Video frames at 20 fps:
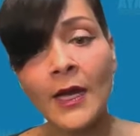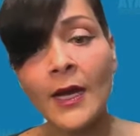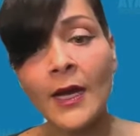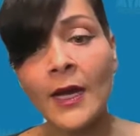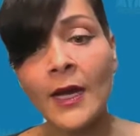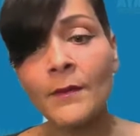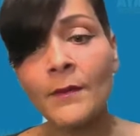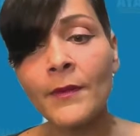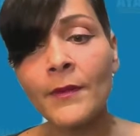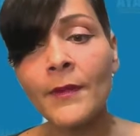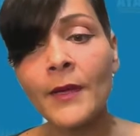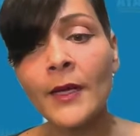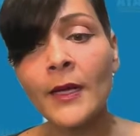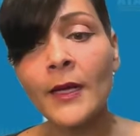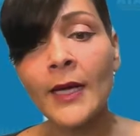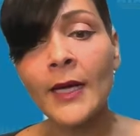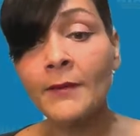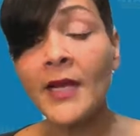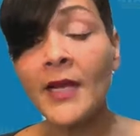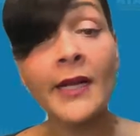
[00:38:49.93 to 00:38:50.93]
I'm
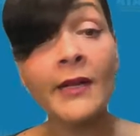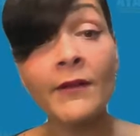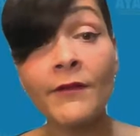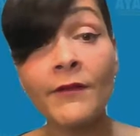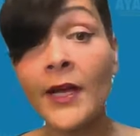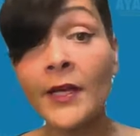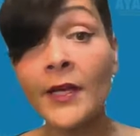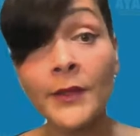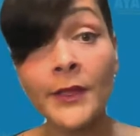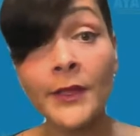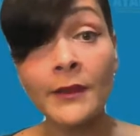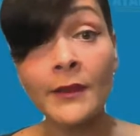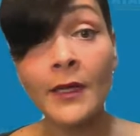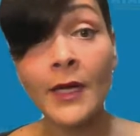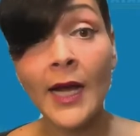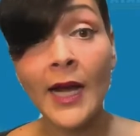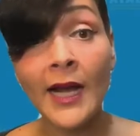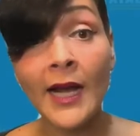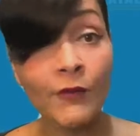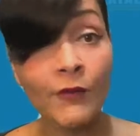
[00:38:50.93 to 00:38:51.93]
not a veteran.
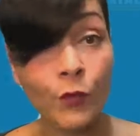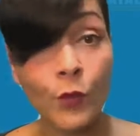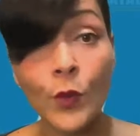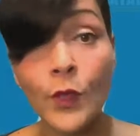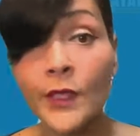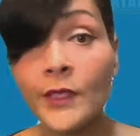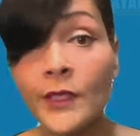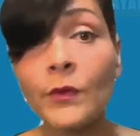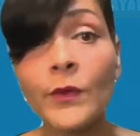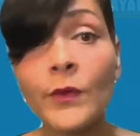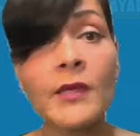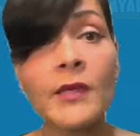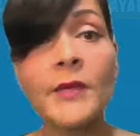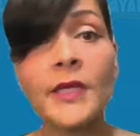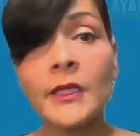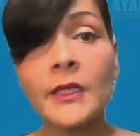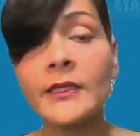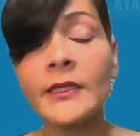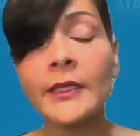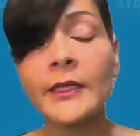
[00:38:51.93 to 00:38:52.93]
I've worked with the
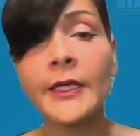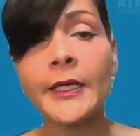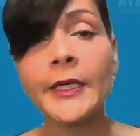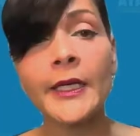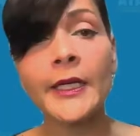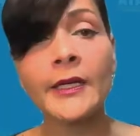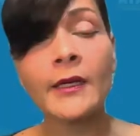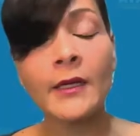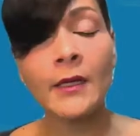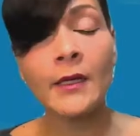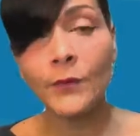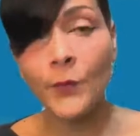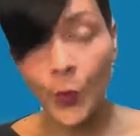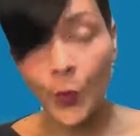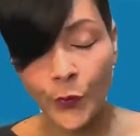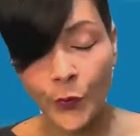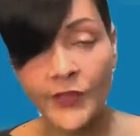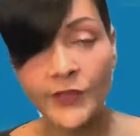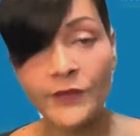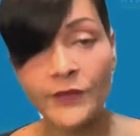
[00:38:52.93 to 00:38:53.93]
military
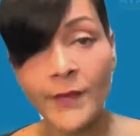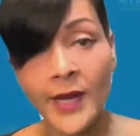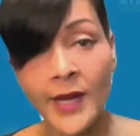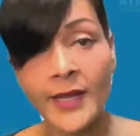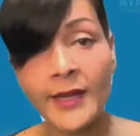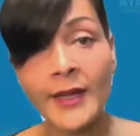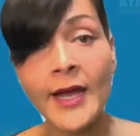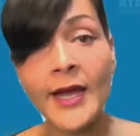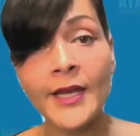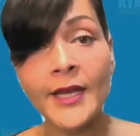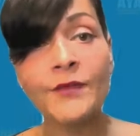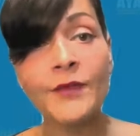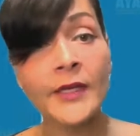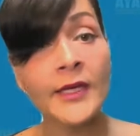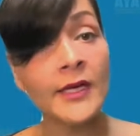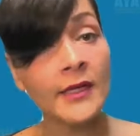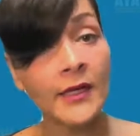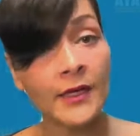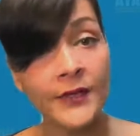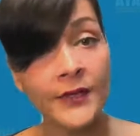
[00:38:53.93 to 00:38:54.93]
most of my life,
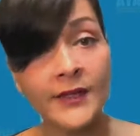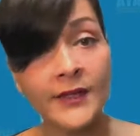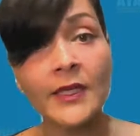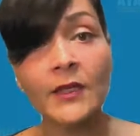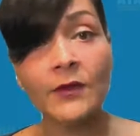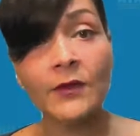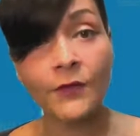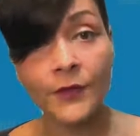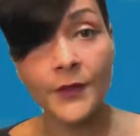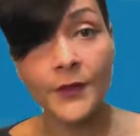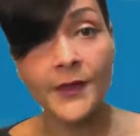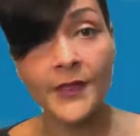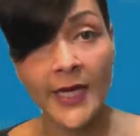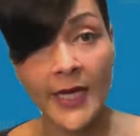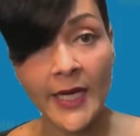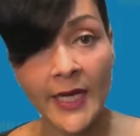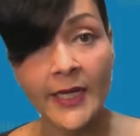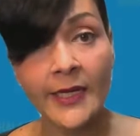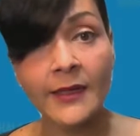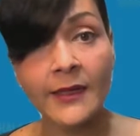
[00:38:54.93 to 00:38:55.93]
and I've seen
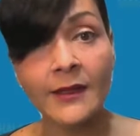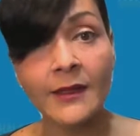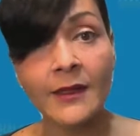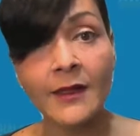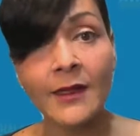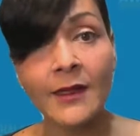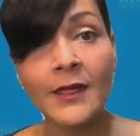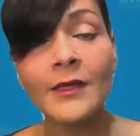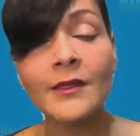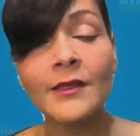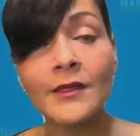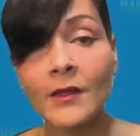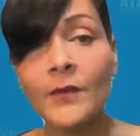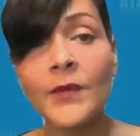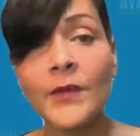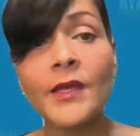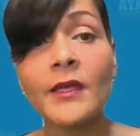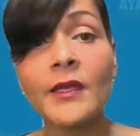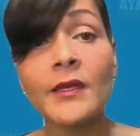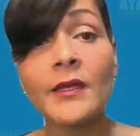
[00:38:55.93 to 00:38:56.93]
firsthand some
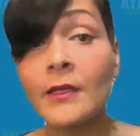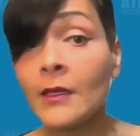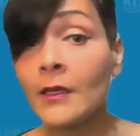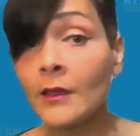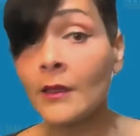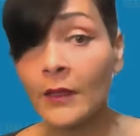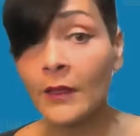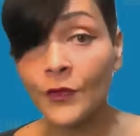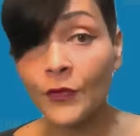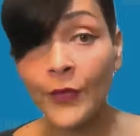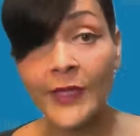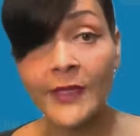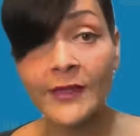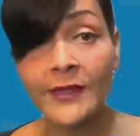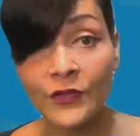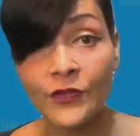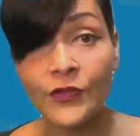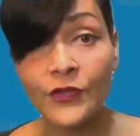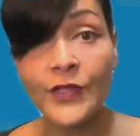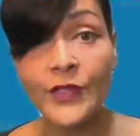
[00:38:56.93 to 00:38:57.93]
of the
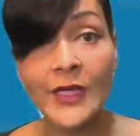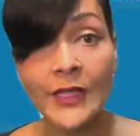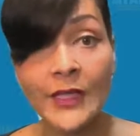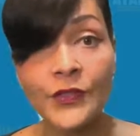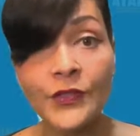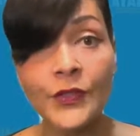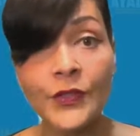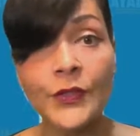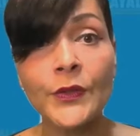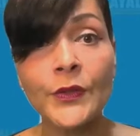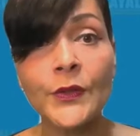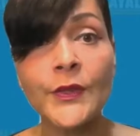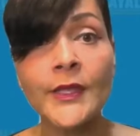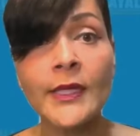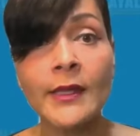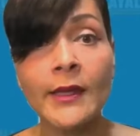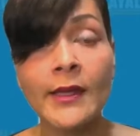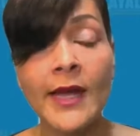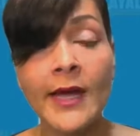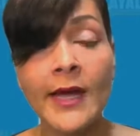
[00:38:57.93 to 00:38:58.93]
transition issues
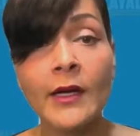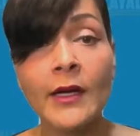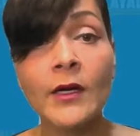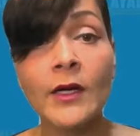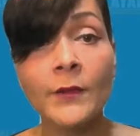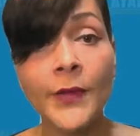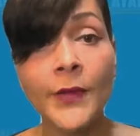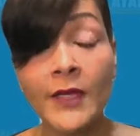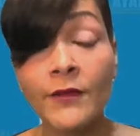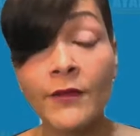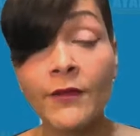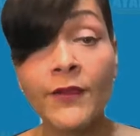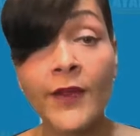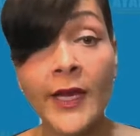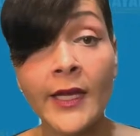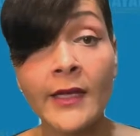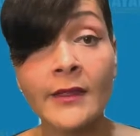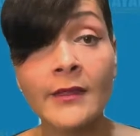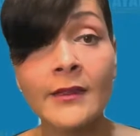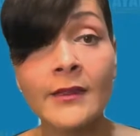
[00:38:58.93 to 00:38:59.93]
that are being
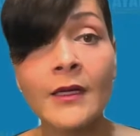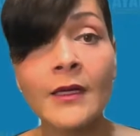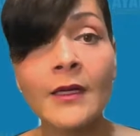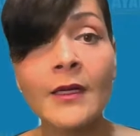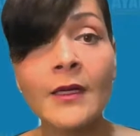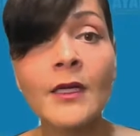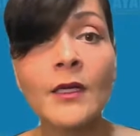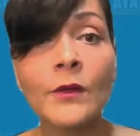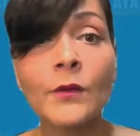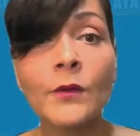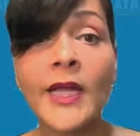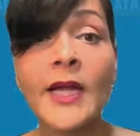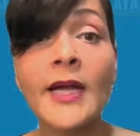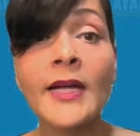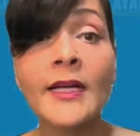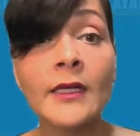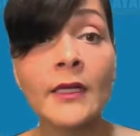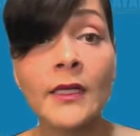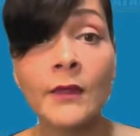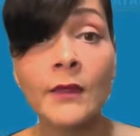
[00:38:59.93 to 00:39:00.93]
faced. We
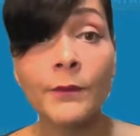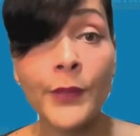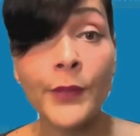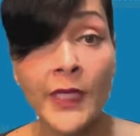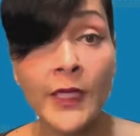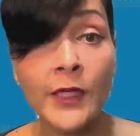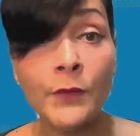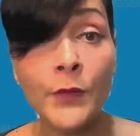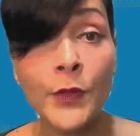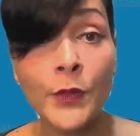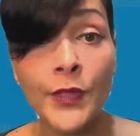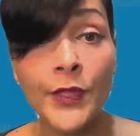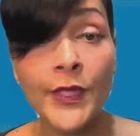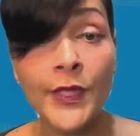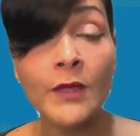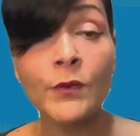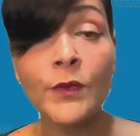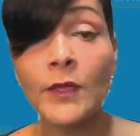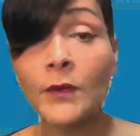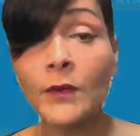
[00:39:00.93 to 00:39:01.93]
had a big community.